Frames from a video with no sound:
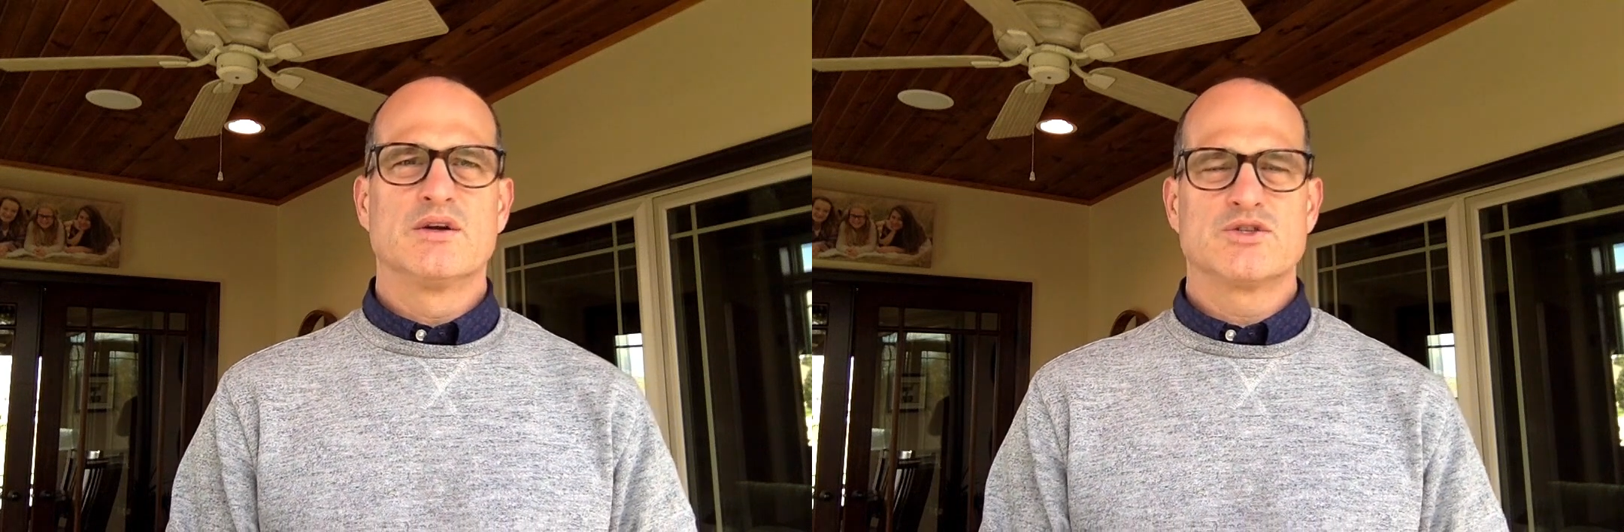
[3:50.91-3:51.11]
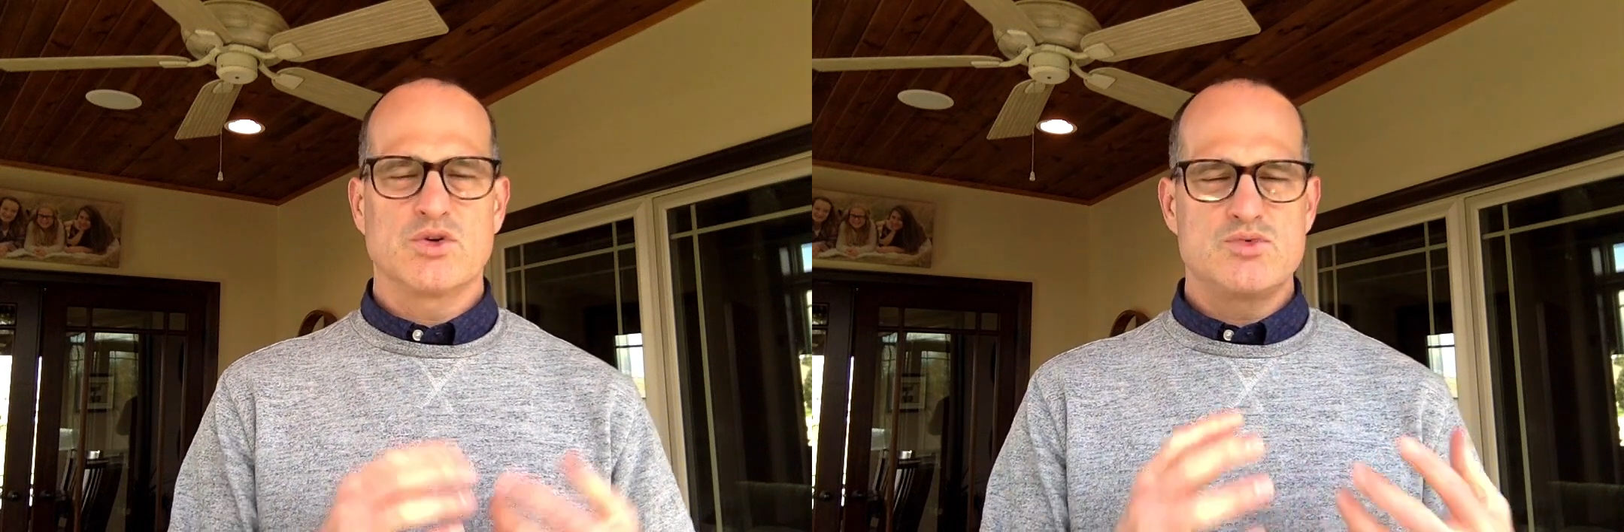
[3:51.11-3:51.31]

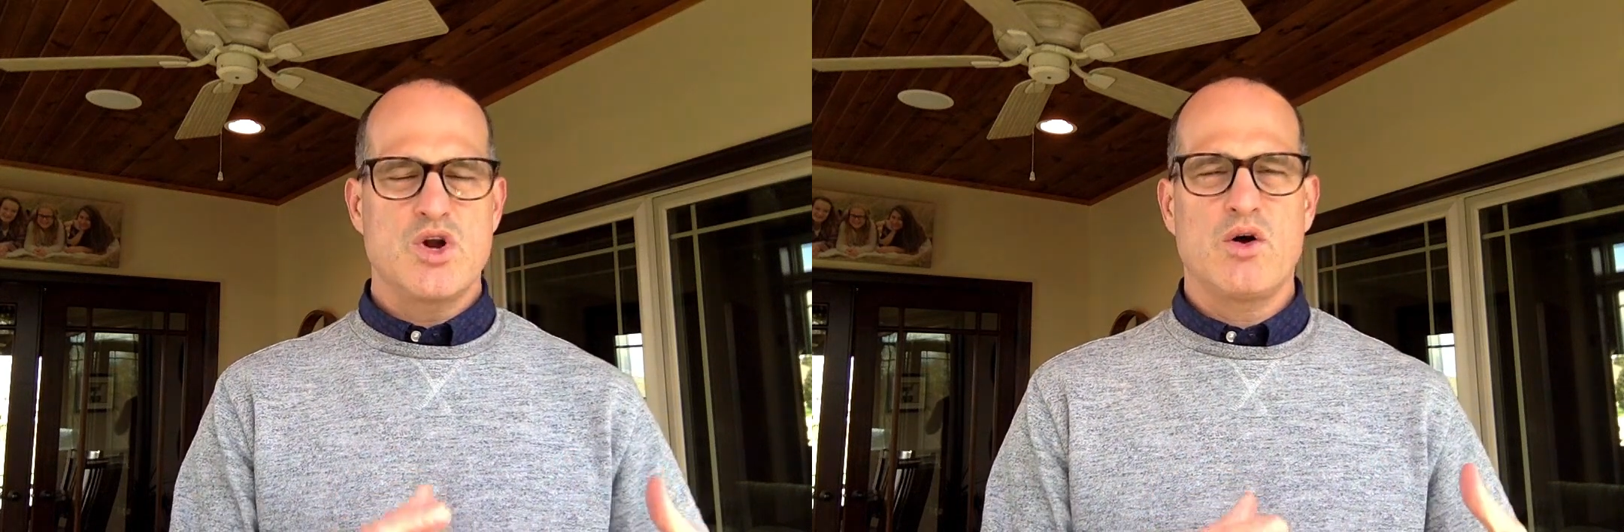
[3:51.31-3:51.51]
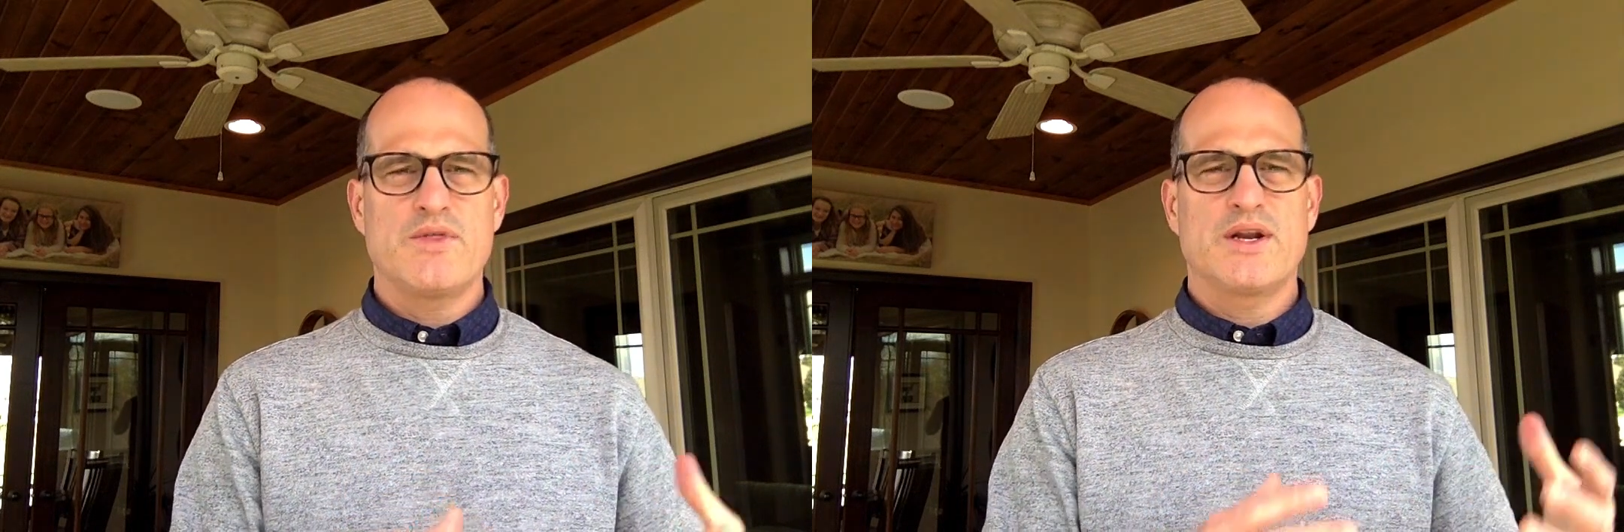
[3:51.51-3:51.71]
So
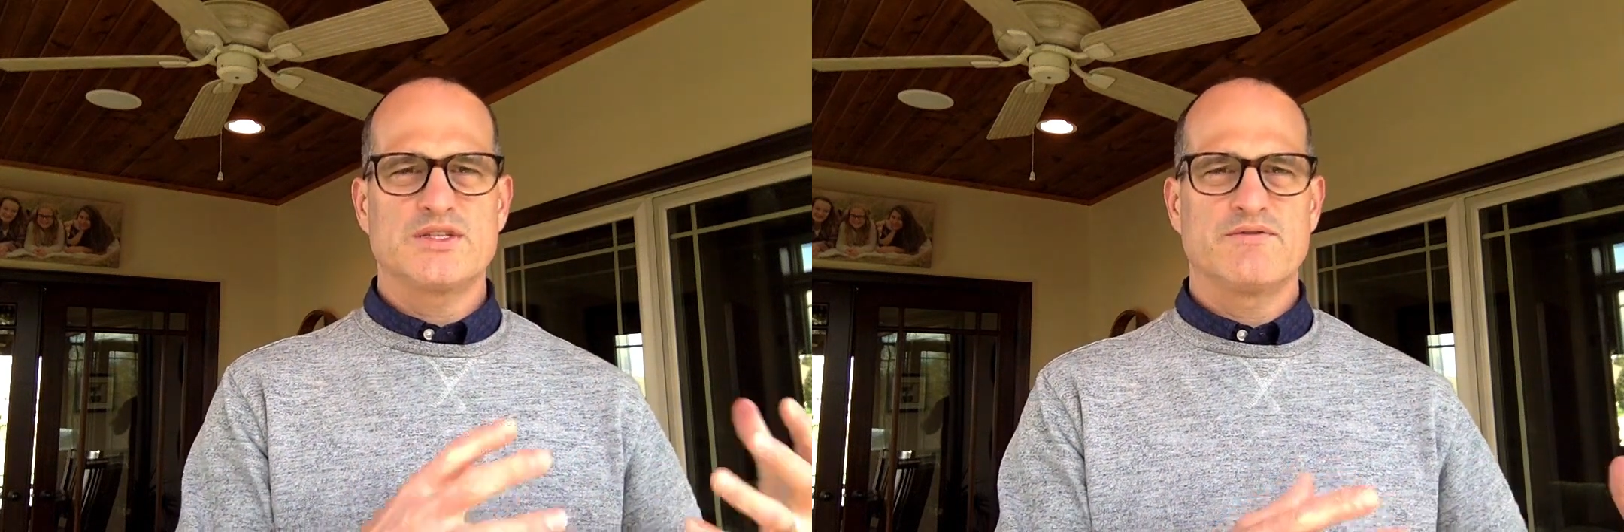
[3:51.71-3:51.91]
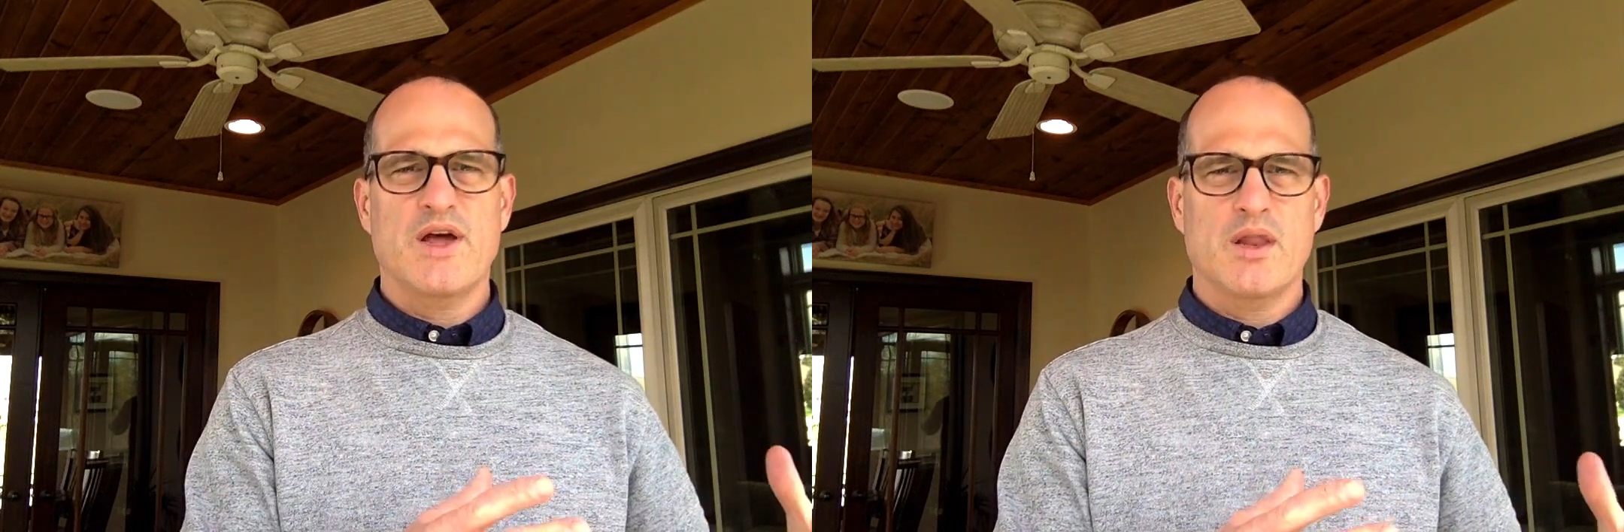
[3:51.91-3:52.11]
know that
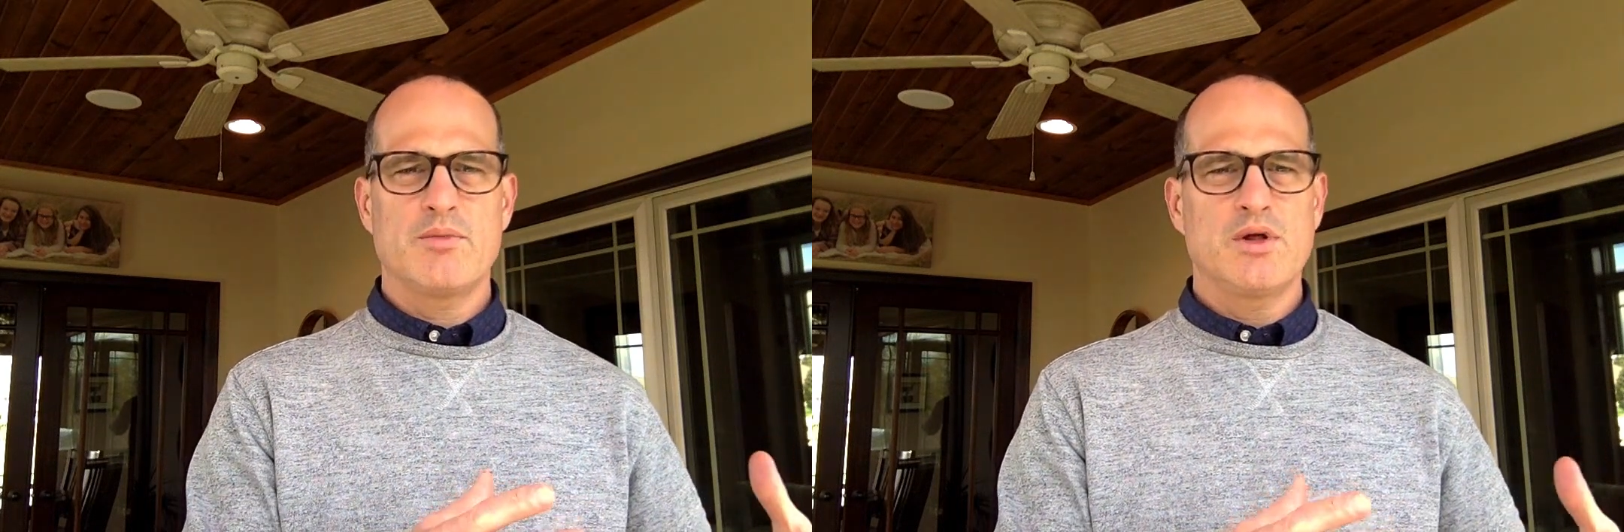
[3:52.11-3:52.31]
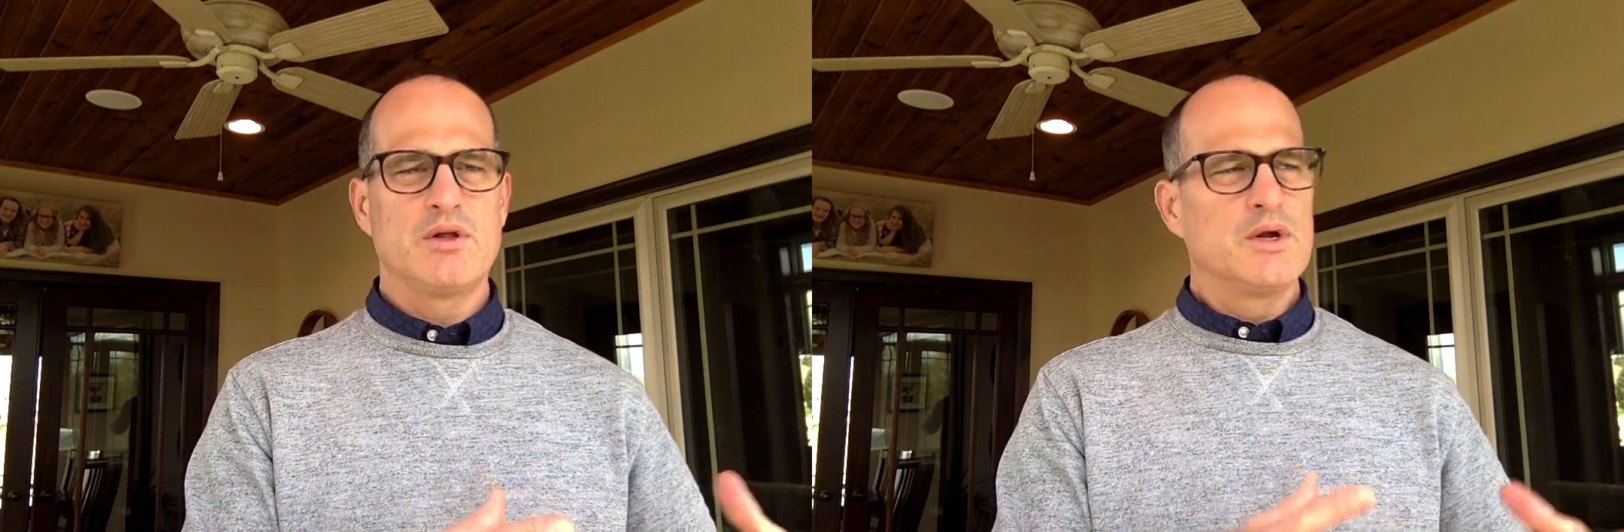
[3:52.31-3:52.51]
it's
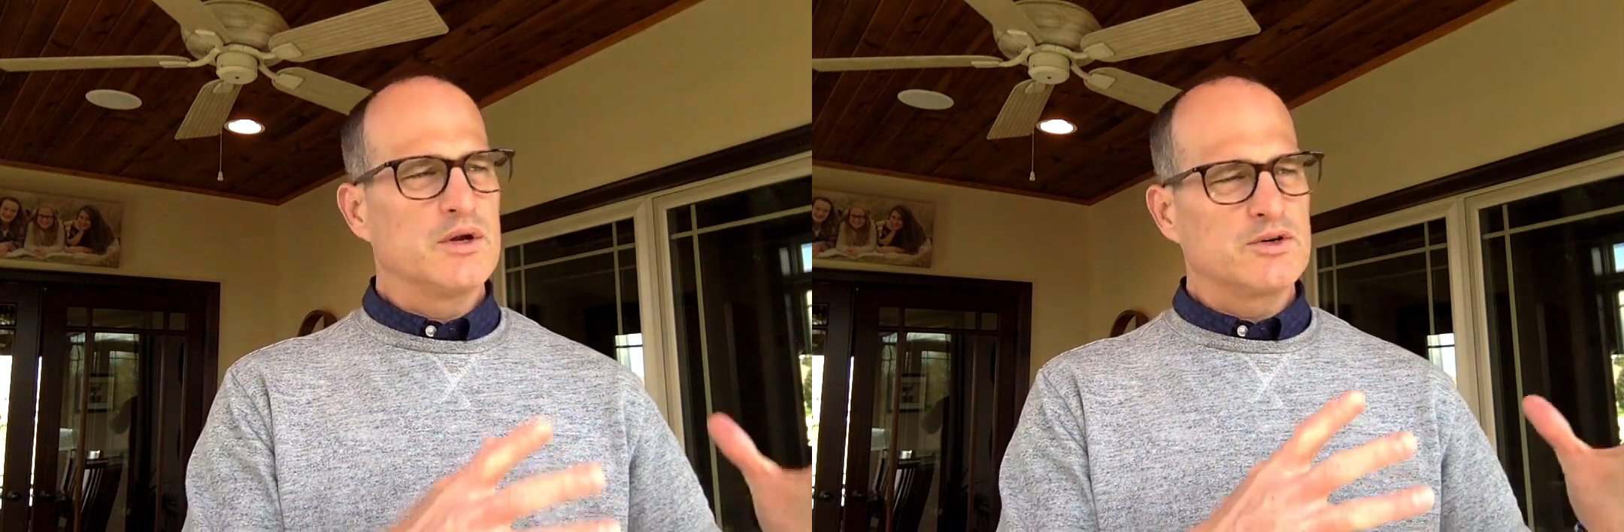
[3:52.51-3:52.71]
available.